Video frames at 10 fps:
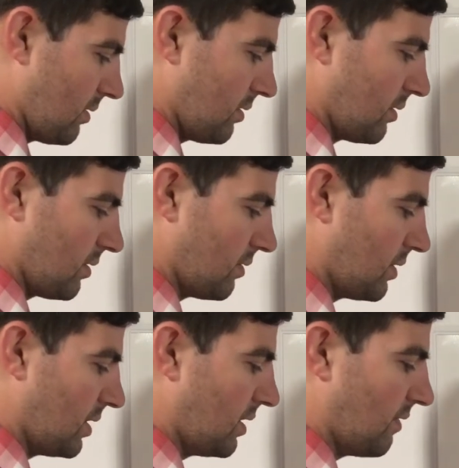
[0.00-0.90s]

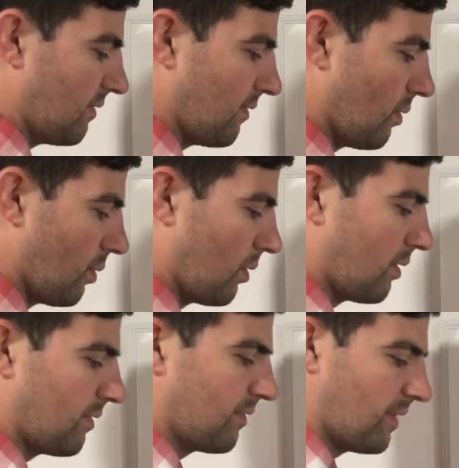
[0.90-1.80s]
3, 4,
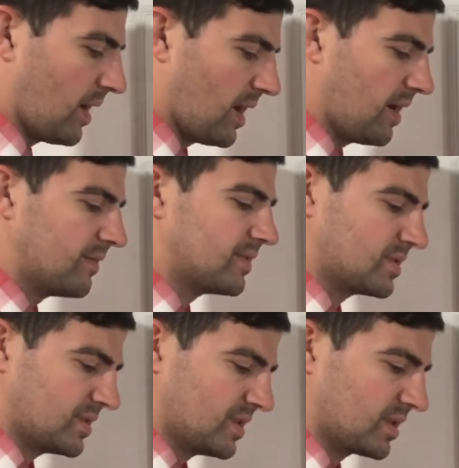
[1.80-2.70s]
5,
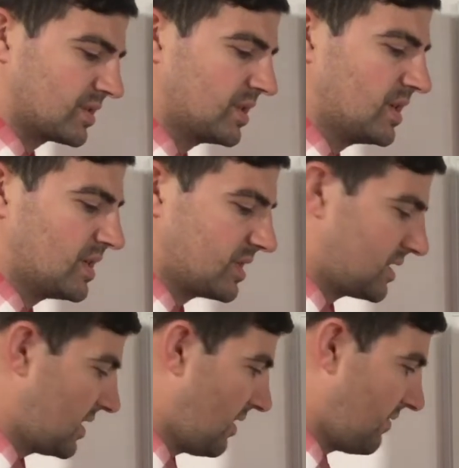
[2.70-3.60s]
6,
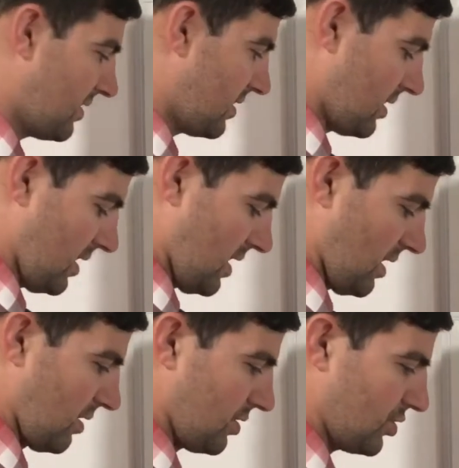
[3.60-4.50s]
7,
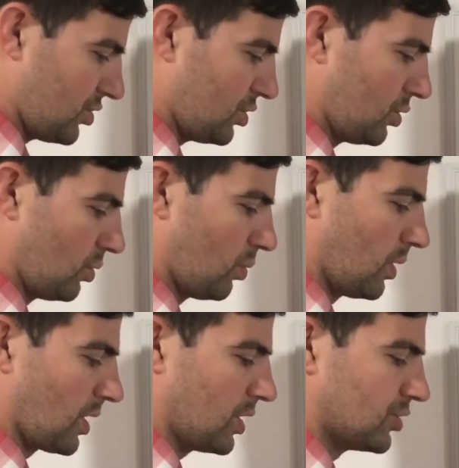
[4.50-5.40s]
and 2
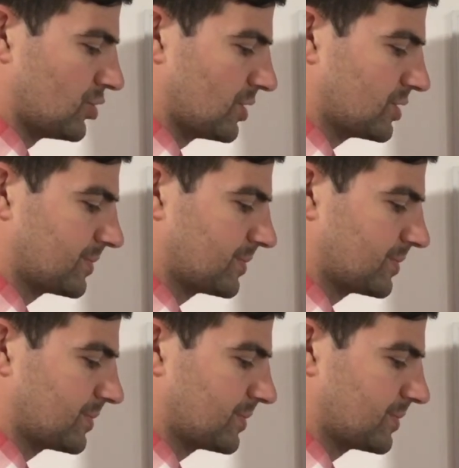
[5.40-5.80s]
100s.